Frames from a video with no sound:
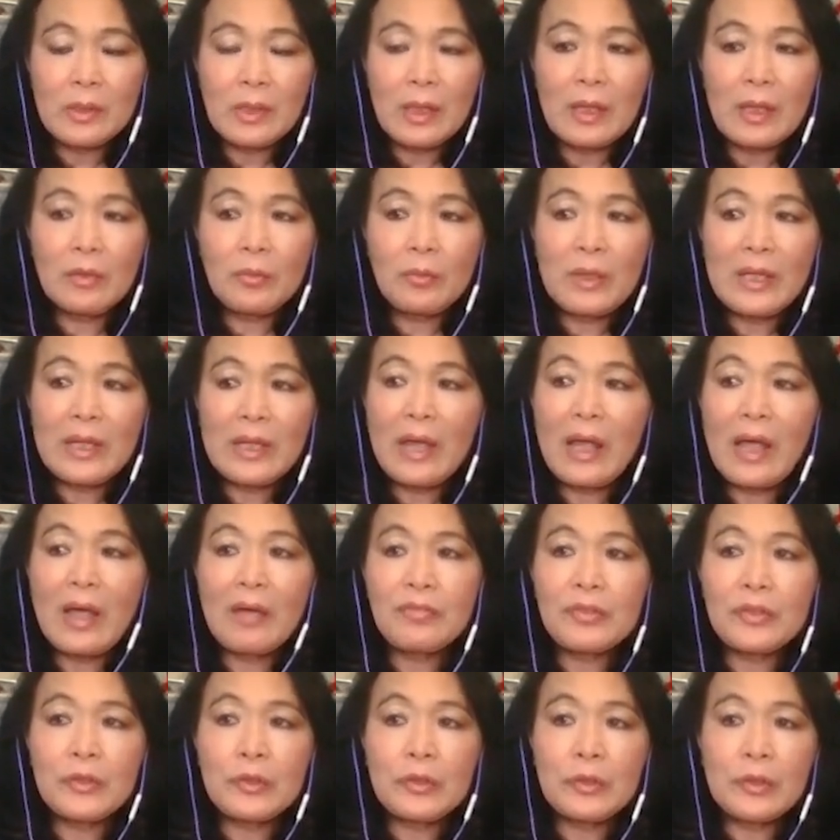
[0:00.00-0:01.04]
And when they
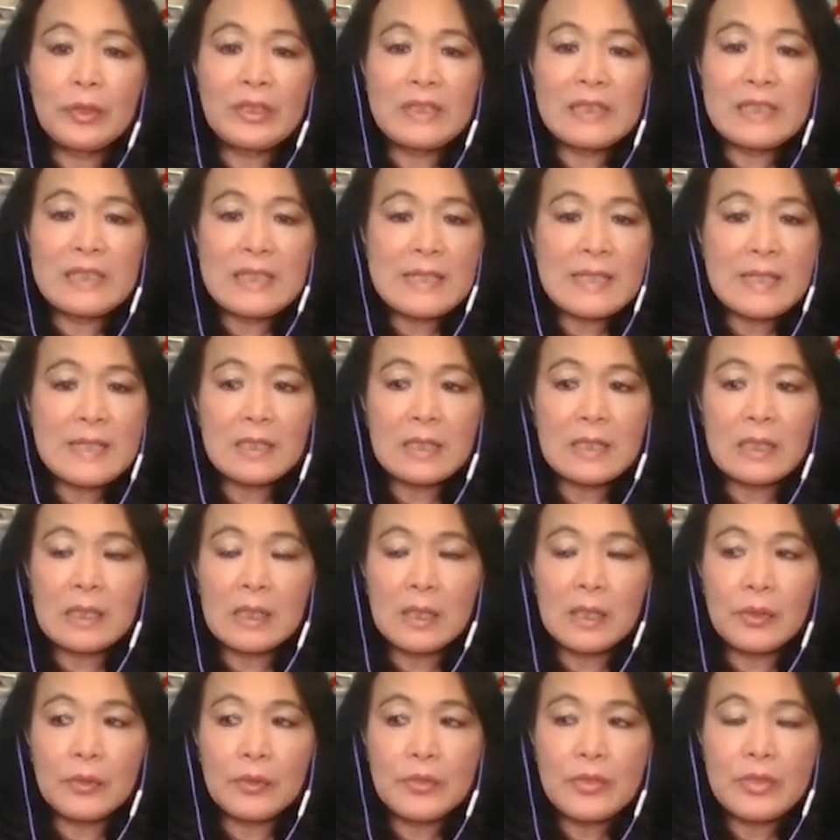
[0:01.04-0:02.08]
have good, decent
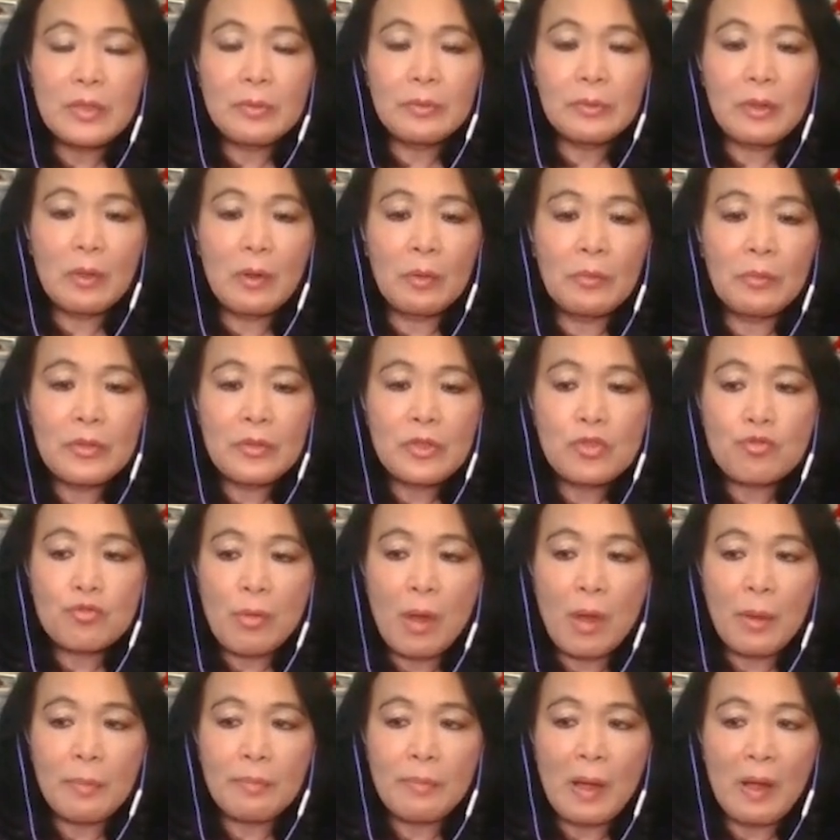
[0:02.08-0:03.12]
clothes, they would always
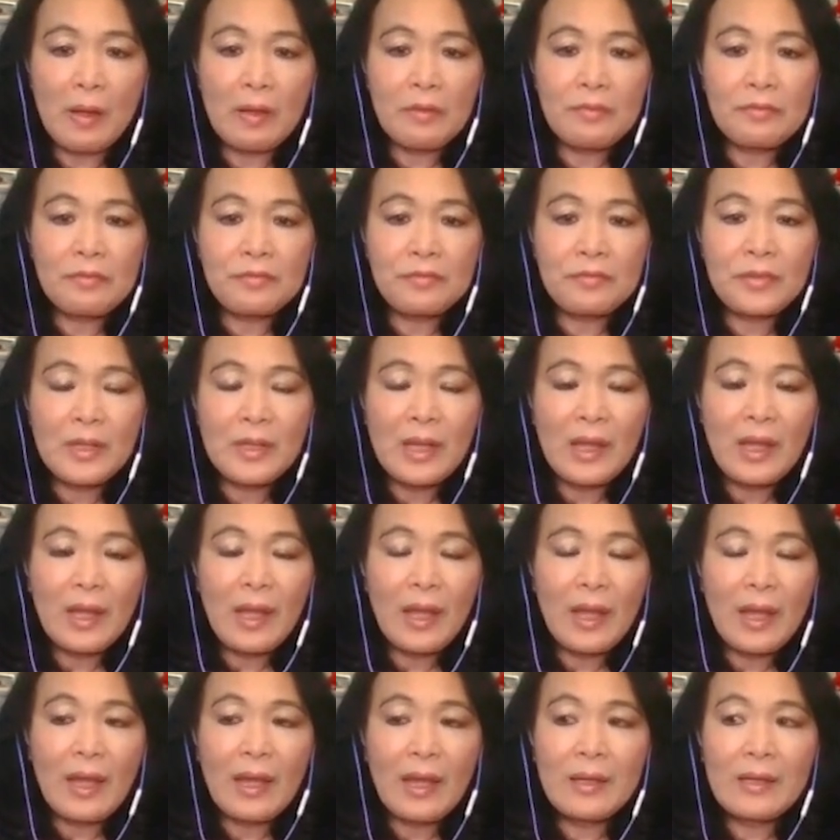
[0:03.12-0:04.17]
drop off.
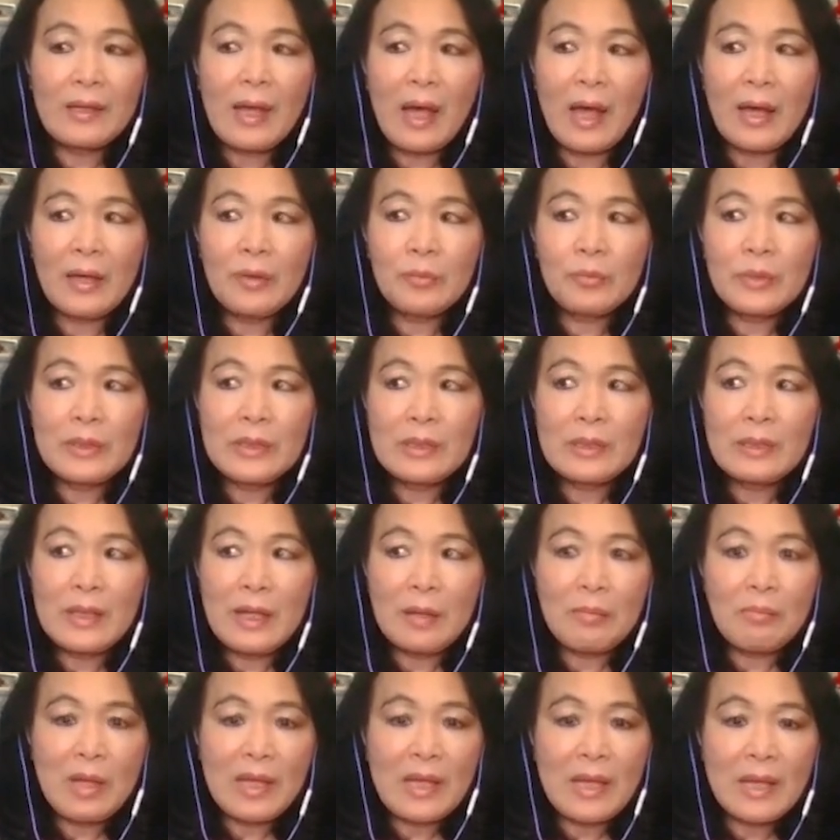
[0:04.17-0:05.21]
And I would let
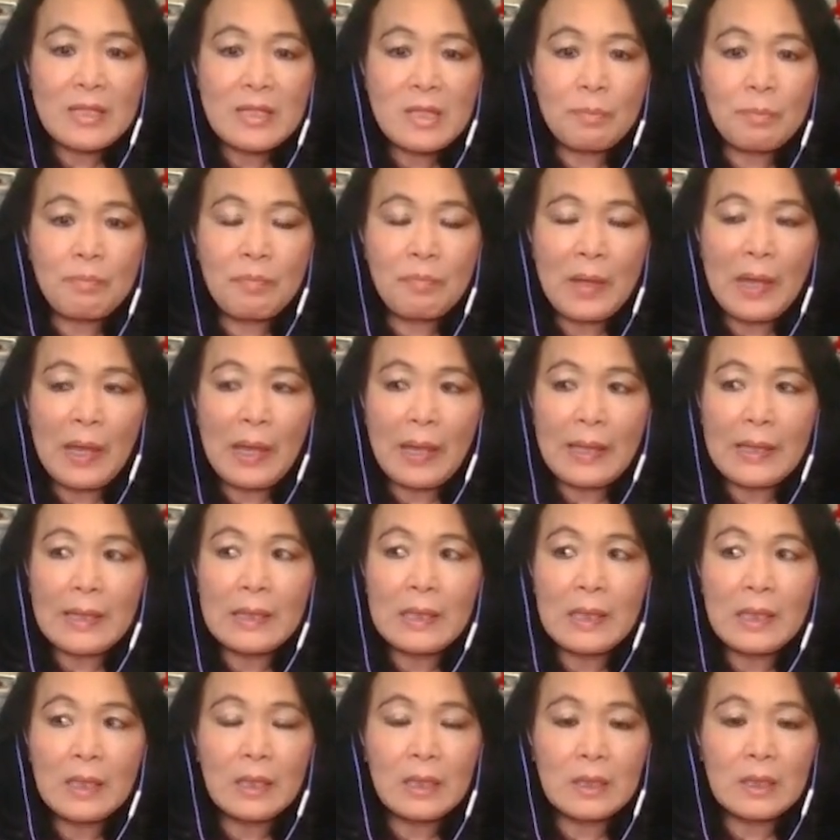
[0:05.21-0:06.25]
my kids pick
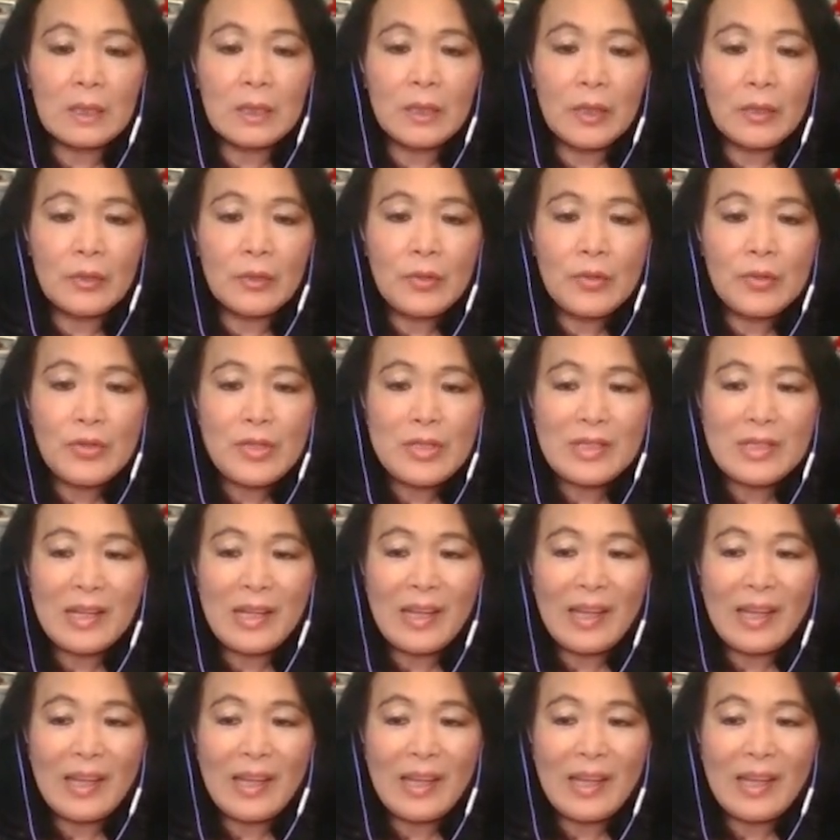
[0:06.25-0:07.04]
the clothes.